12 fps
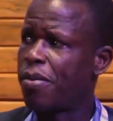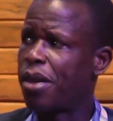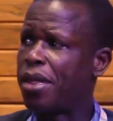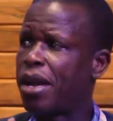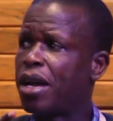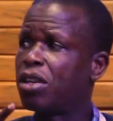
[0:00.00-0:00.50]

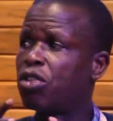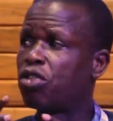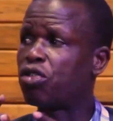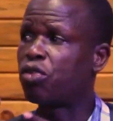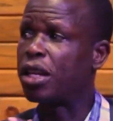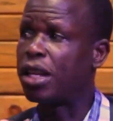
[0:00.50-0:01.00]
But they had
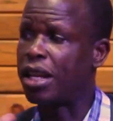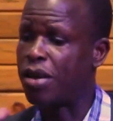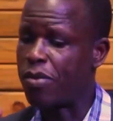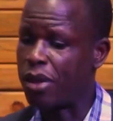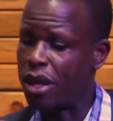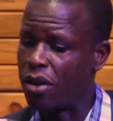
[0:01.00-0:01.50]
to train
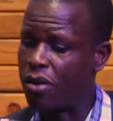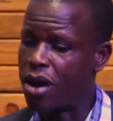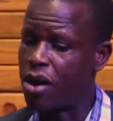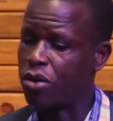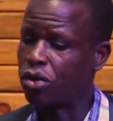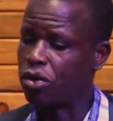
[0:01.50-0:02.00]
him now
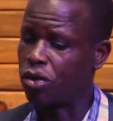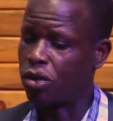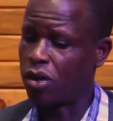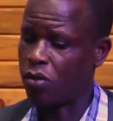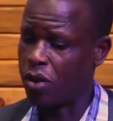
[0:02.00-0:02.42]
how to,